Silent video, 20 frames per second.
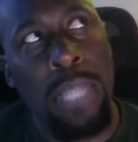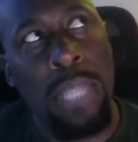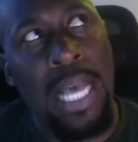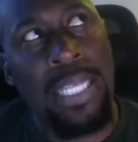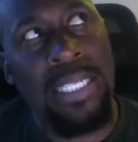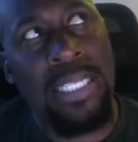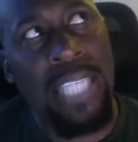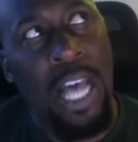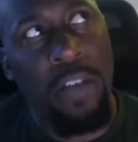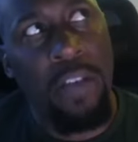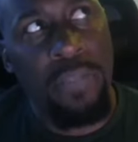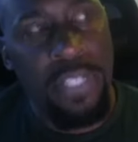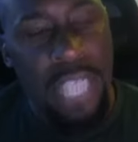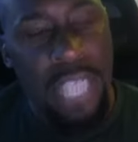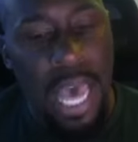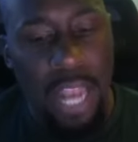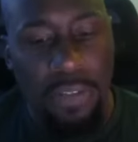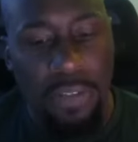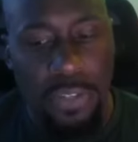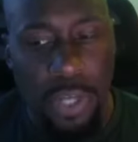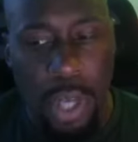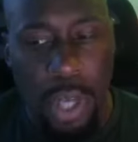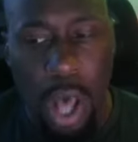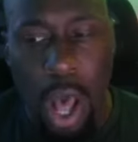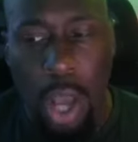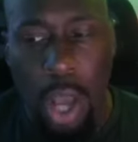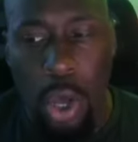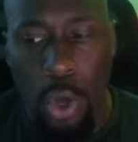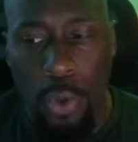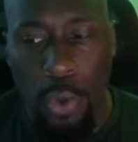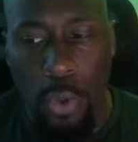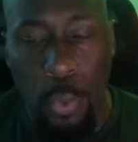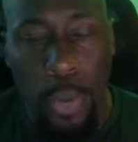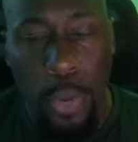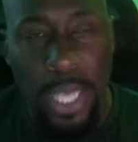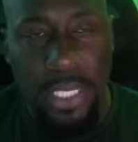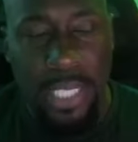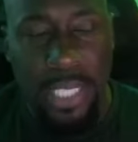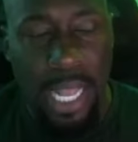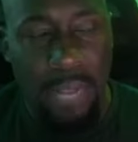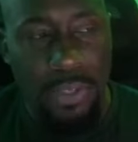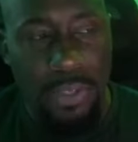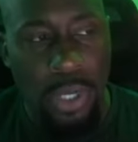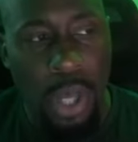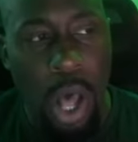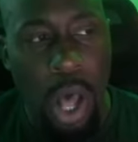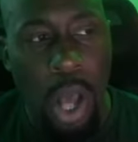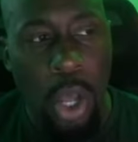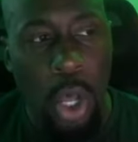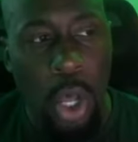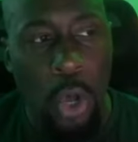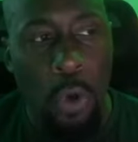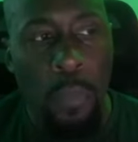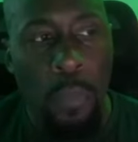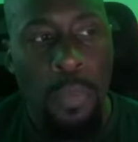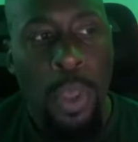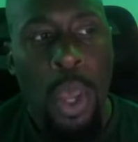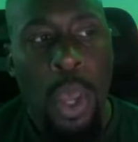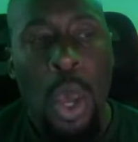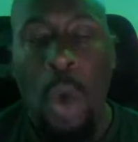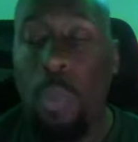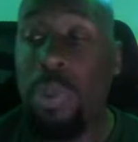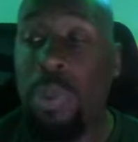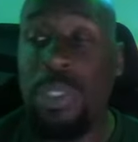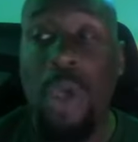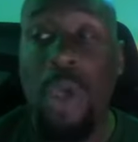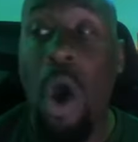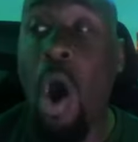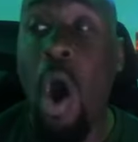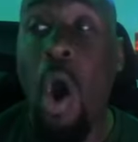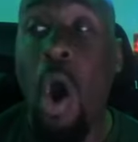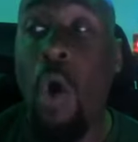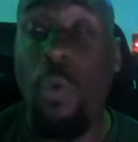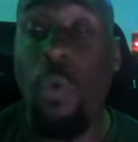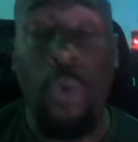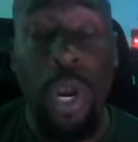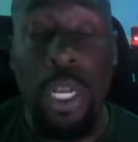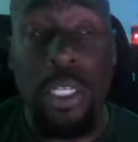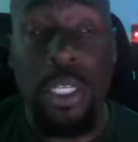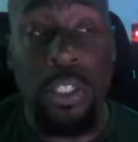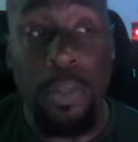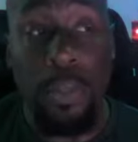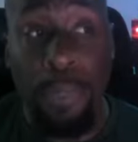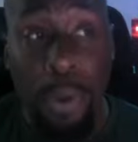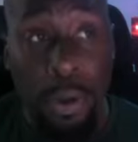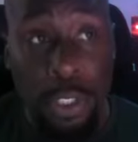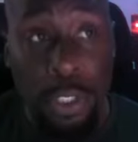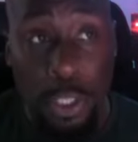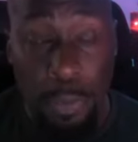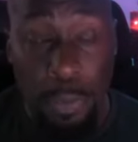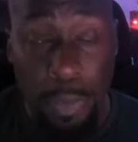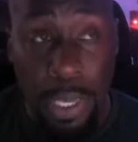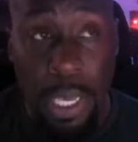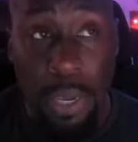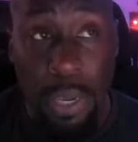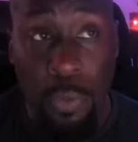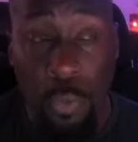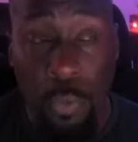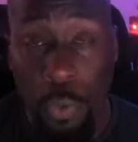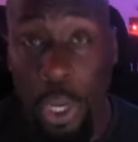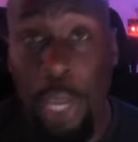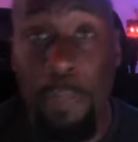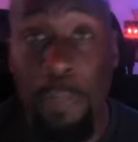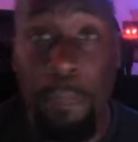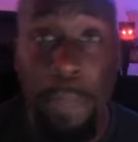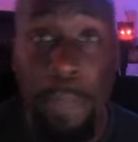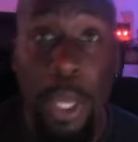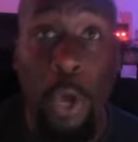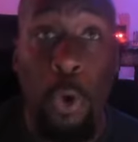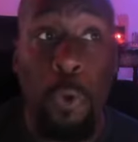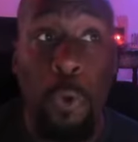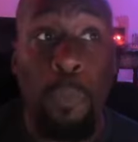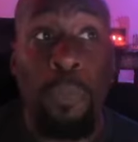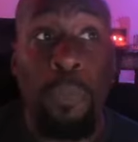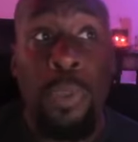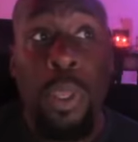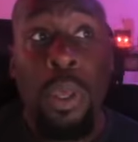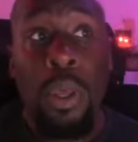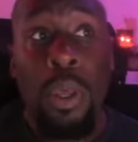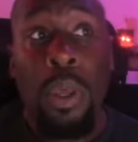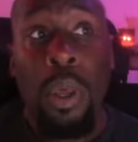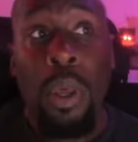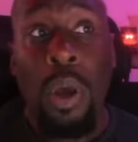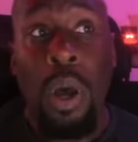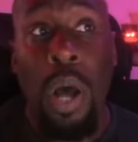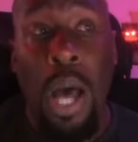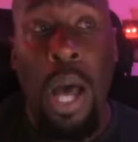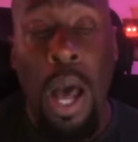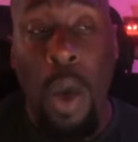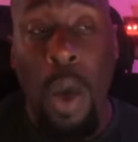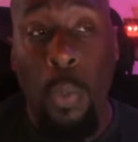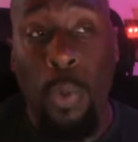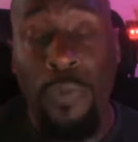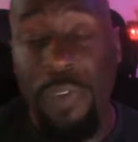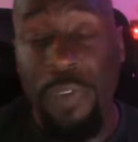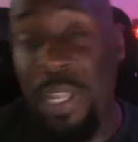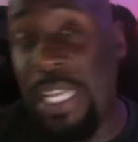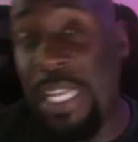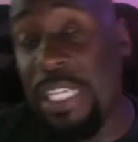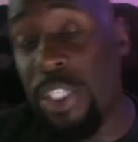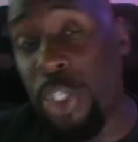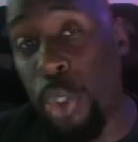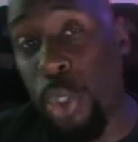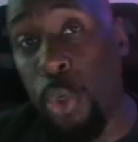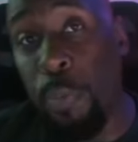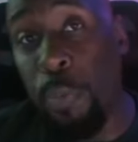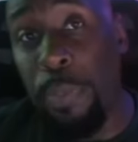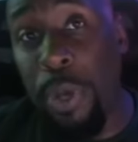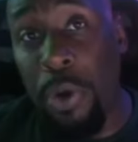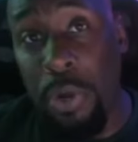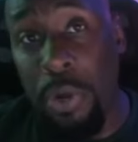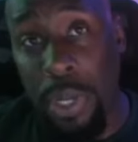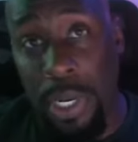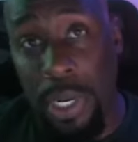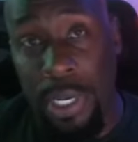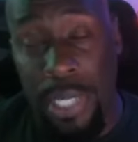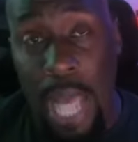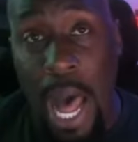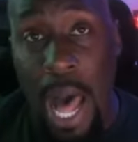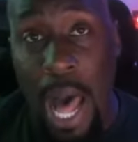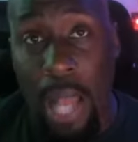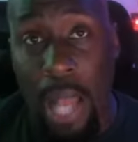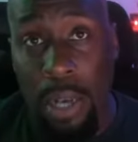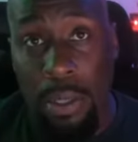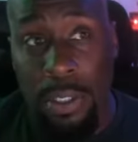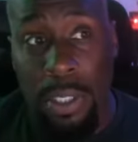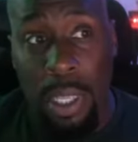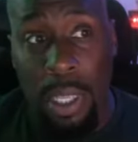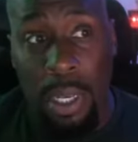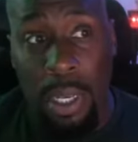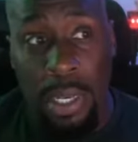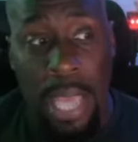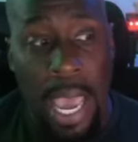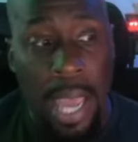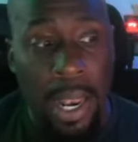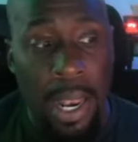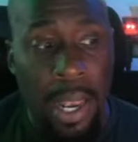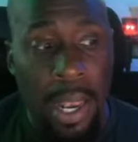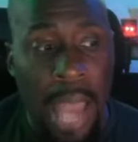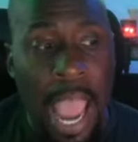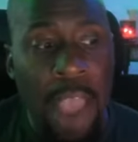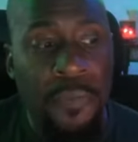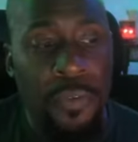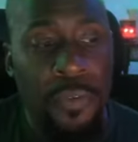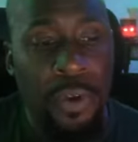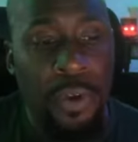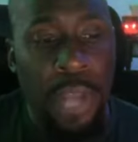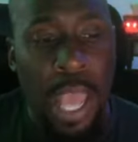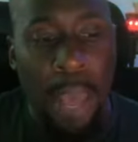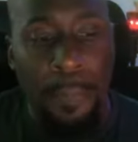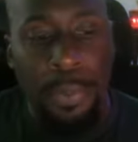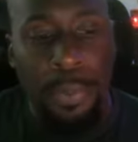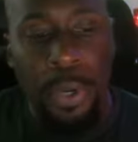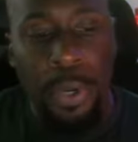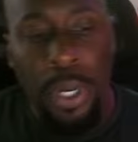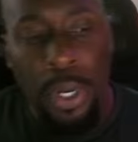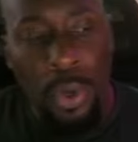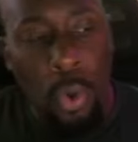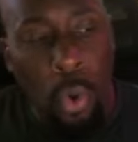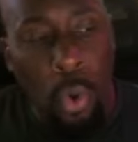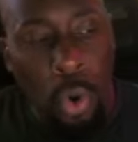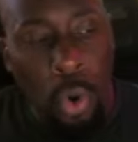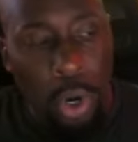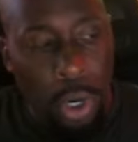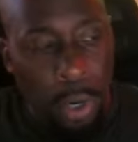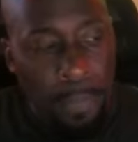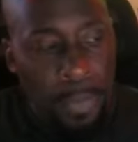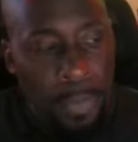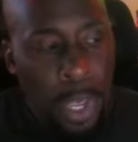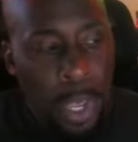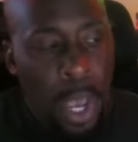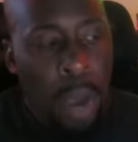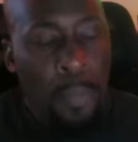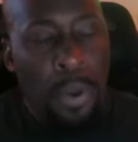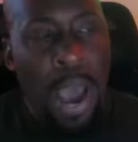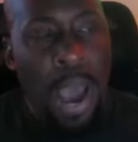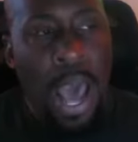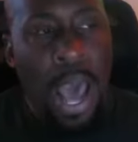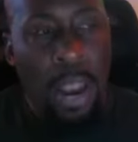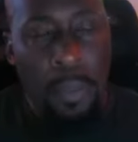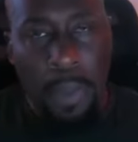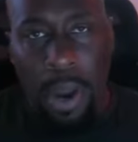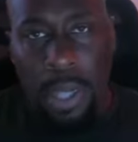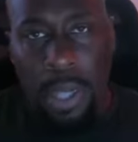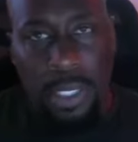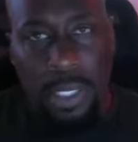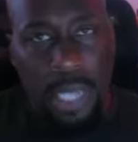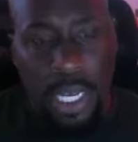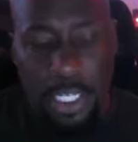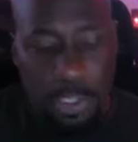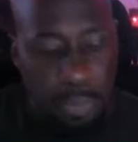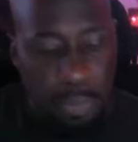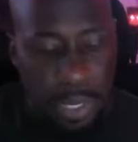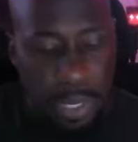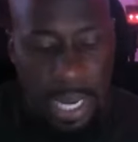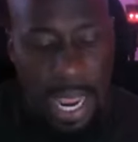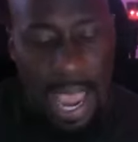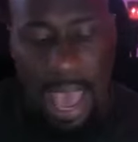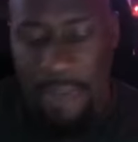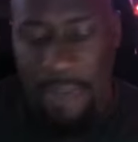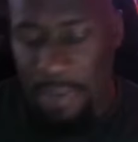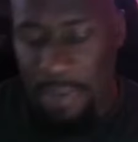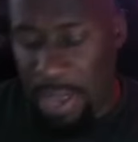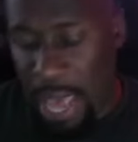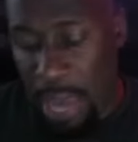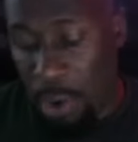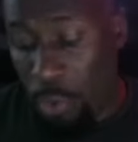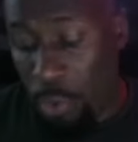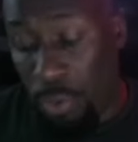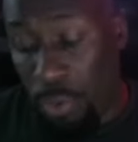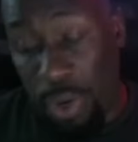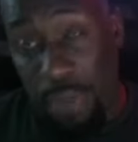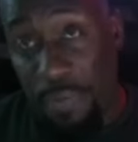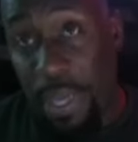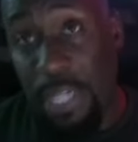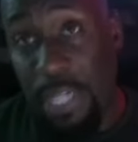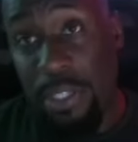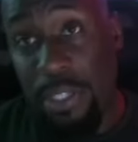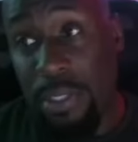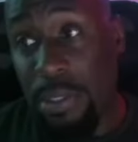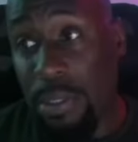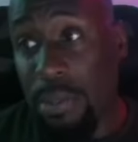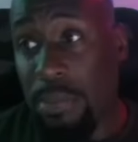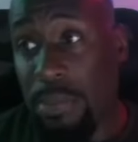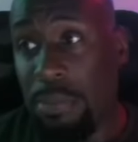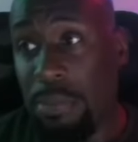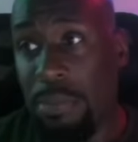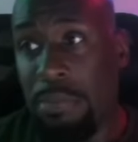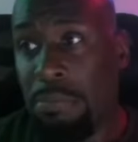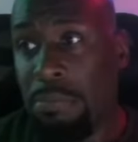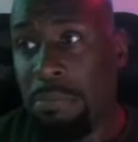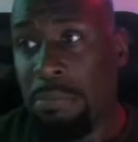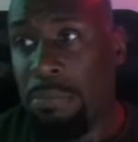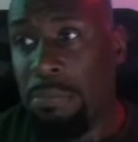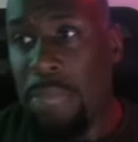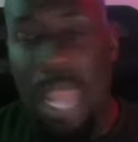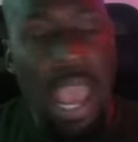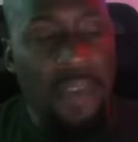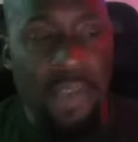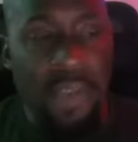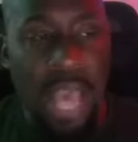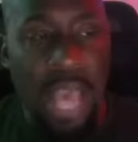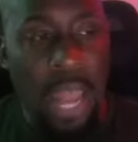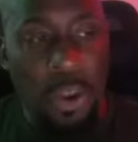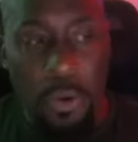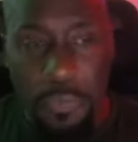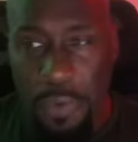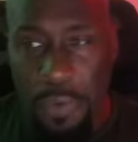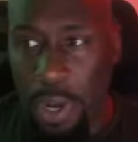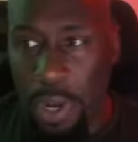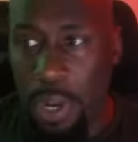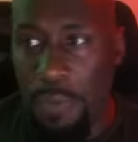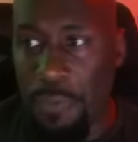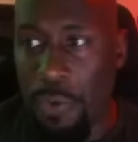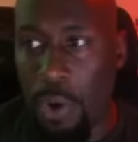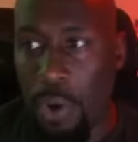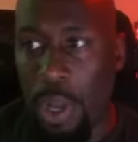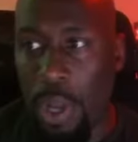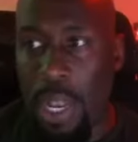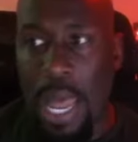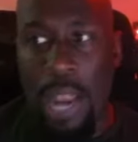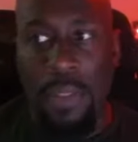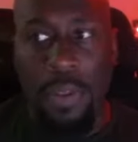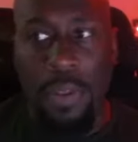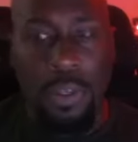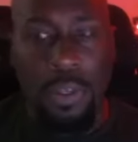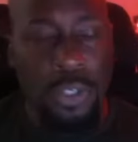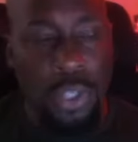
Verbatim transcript: South Side of Chicago, the West Side of Chicago, was already supposed to be rebuilt with at least $2 billion that Lightfoot had put in order prior to Mayor Johnson, but they haven't got no renovations. They haven't got no funding for a lot of those